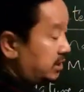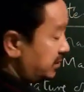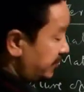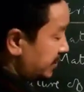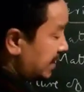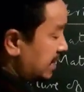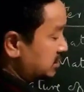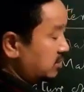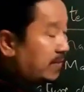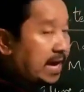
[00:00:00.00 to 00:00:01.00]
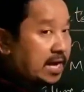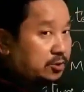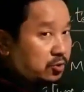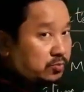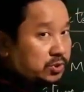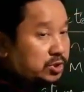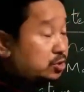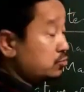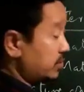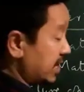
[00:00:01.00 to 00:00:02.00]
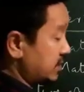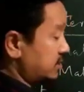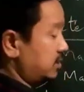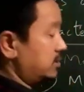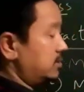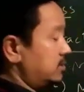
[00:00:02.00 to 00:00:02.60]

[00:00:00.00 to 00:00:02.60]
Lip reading: different kinds of atoms together,